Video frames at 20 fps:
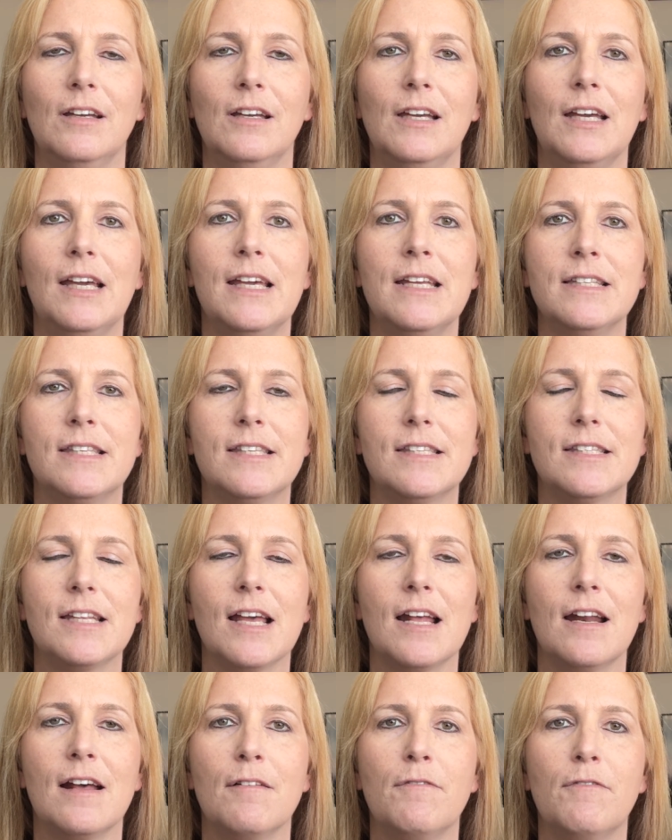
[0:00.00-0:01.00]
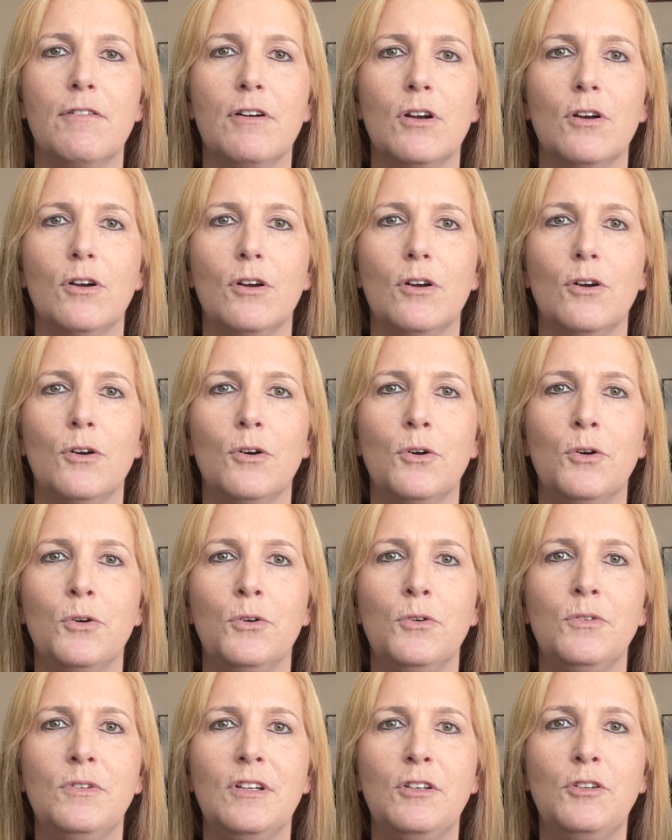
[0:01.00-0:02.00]
Instead of,
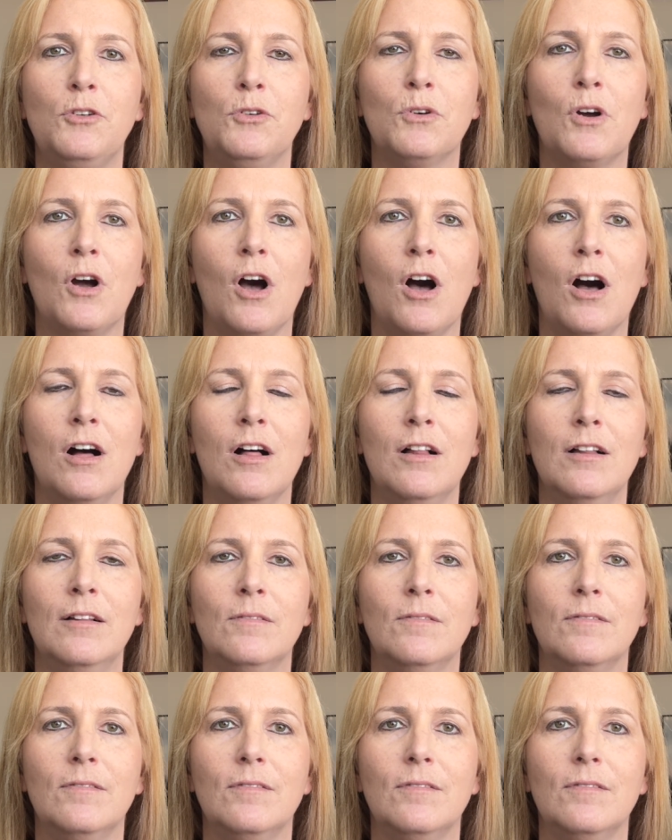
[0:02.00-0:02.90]
who did you call?